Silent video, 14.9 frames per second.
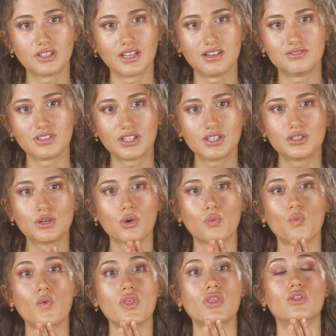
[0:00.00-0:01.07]
11
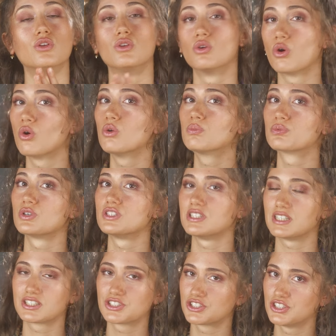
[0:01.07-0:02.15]
with no
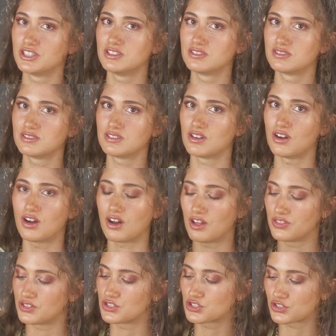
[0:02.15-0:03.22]
protection
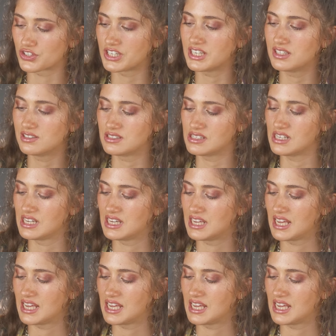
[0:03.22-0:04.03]
on the screen,